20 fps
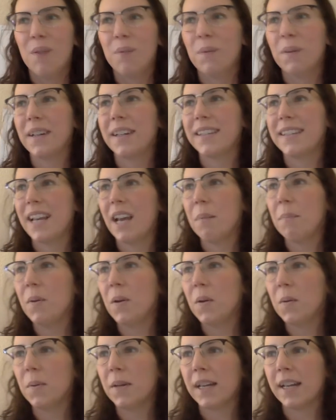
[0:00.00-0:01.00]
For
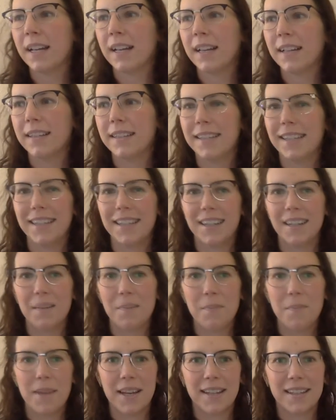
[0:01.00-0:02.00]
example, we can consider
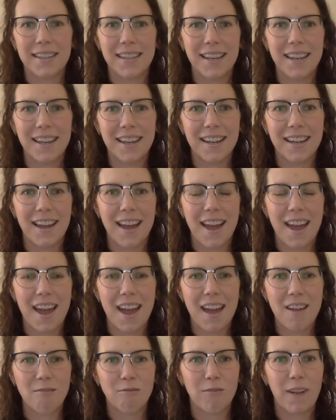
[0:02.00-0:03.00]
mixing
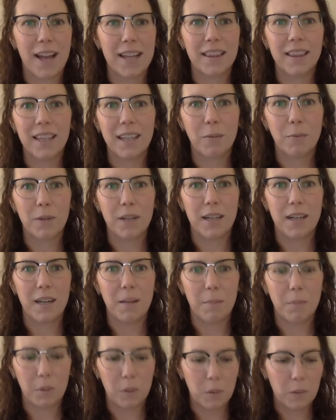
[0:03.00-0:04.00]
a red liquid and
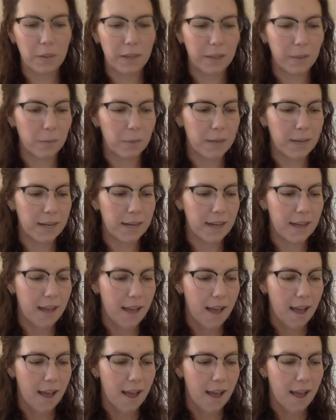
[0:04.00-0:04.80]
a blue liquid